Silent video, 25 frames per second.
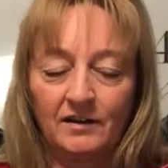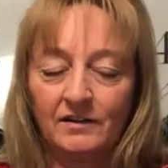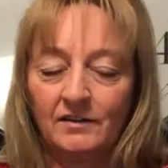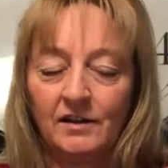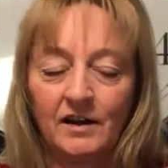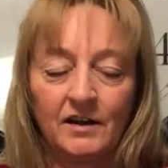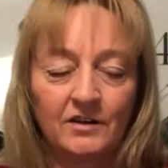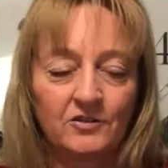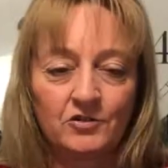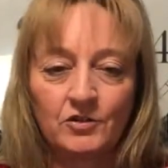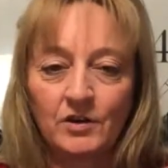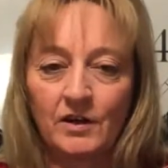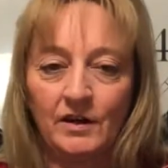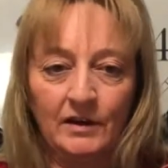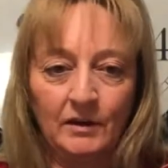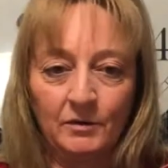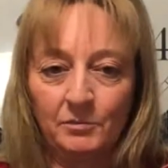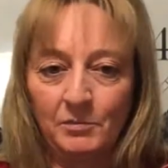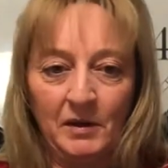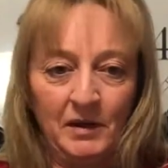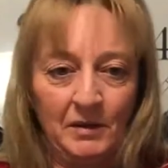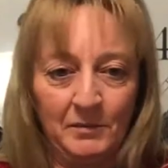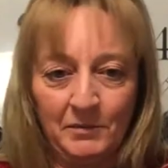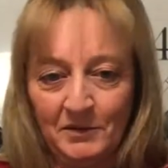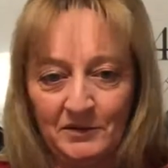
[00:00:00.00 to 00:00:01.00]
Electronic
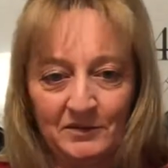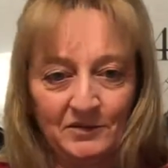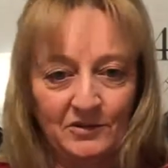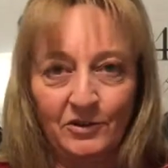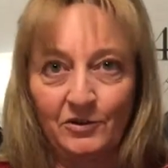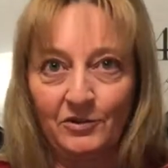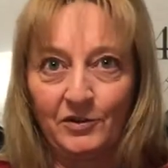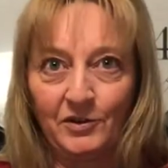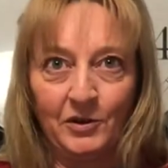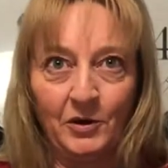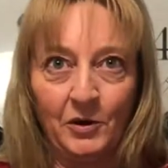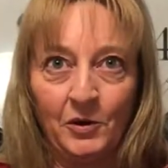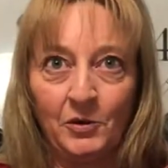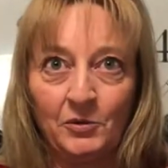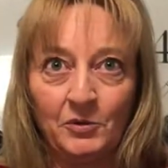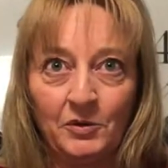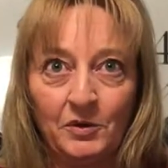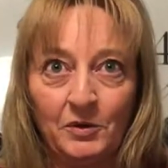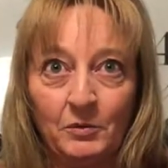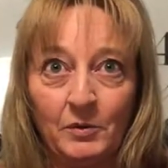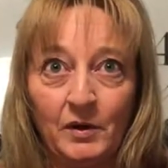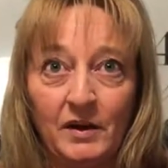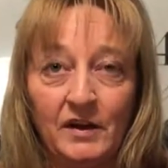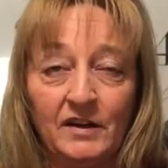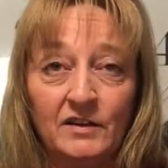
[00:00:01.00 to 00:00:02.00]
payments are the
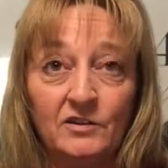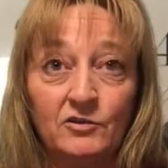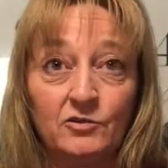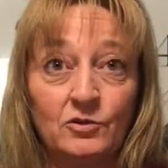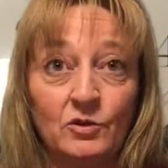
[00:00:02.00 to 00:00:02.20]
only way,